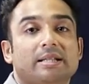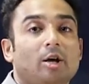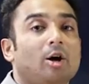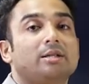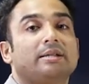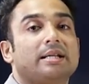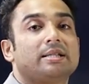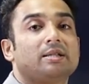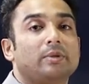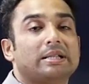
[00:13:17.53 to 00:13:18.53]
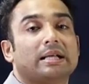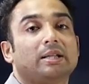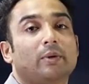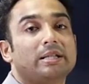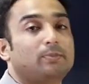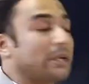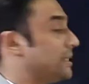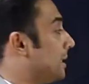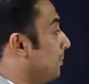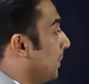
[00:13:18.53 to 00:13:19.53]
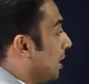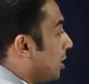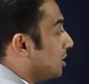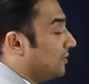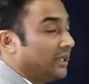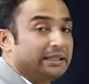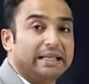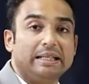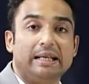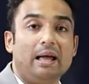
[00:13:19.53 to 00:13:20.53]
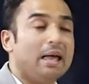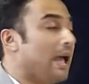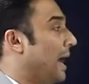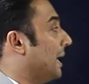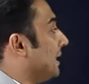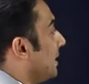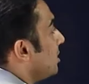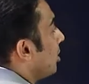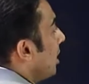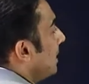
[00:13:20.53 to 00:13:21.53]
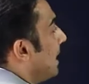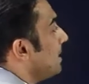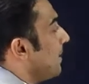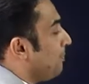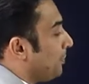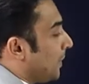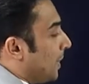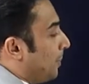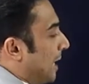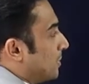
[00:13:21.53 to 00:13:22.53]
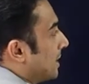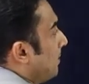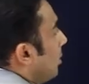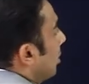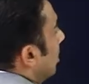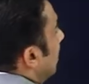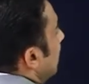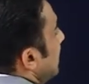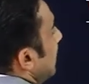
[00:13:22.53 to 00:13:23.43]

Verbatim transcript: the haustrations which are otherwise present because of the taenia and that is called as pipe stem colon. The